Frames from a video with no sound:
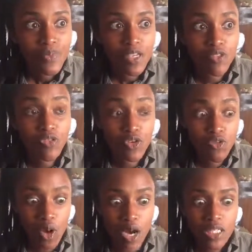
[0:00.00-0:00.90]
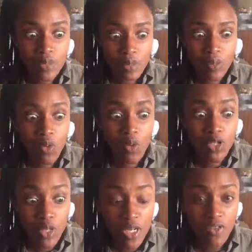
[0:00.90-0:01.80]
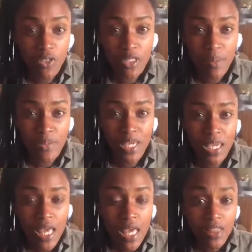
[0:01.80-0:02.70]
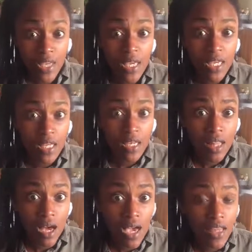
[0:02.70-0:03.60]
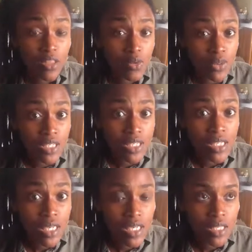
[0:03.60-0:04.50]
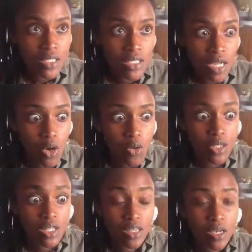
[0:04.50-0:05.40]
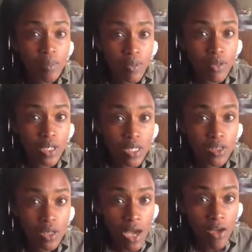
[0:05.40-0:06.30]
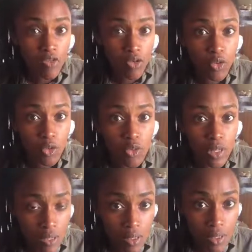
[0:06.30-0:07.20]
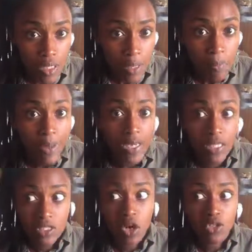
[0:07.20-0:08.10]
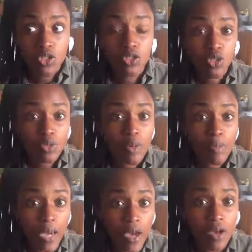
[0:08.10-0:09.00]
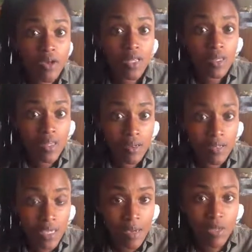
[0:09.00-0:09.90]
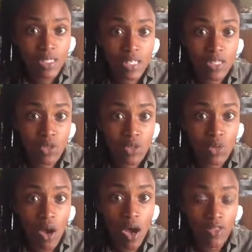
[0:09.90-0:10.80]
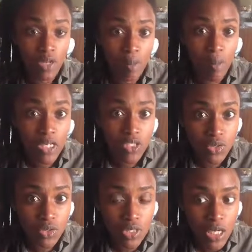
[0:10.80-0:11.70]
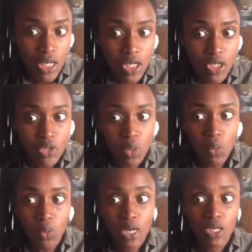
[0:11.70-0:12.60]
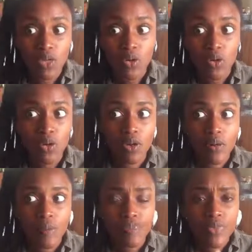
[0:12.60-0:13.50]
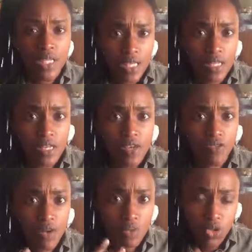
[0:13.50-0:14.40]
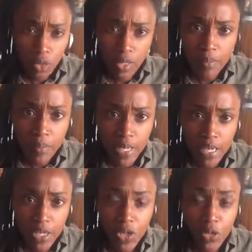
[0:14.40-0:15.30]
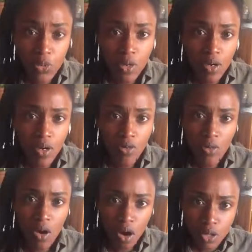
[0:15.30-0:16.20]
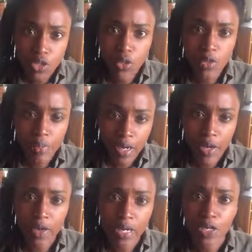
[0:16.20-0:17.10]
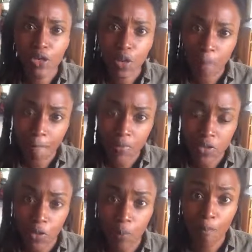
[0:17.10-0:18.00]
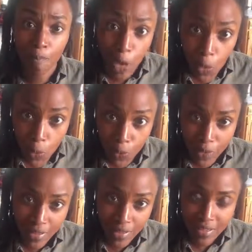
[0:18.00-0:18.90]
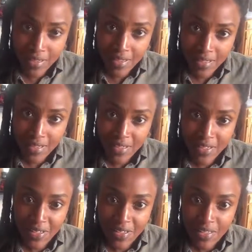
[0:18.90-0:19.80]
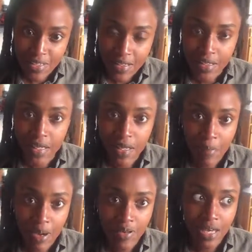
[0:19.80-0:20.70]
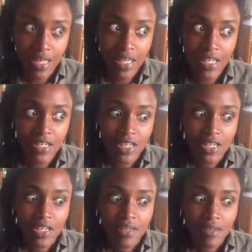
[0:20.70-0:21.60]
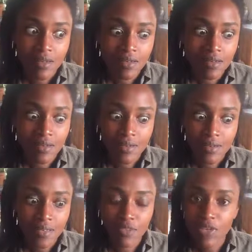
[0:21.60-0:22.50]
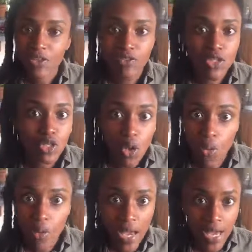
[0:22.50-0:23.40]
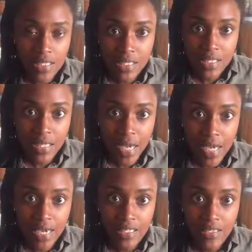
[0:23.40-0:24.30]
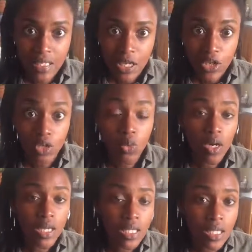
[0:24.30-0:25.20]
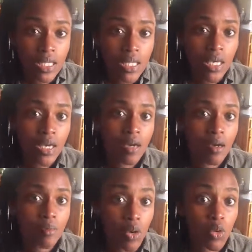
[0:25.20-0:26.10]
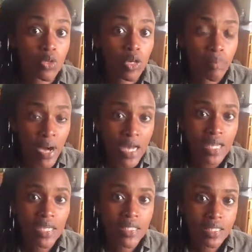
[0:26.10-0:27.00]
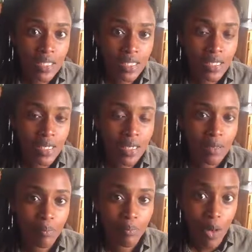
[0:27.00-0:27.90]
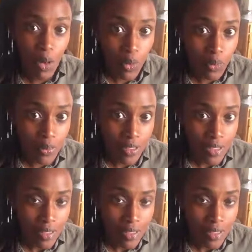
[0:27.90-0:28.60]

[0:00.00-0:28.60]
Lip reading: If you've watched people who are training for something, they eat a lot. And the reason is not only that they're burning that food, but it's also to repair the damage they do on their muscles. So when you're healing from joint pain, you are also repairing your bone. Think about that. Like, even if you don't exercise, you are healing bone. Your body is healing bone.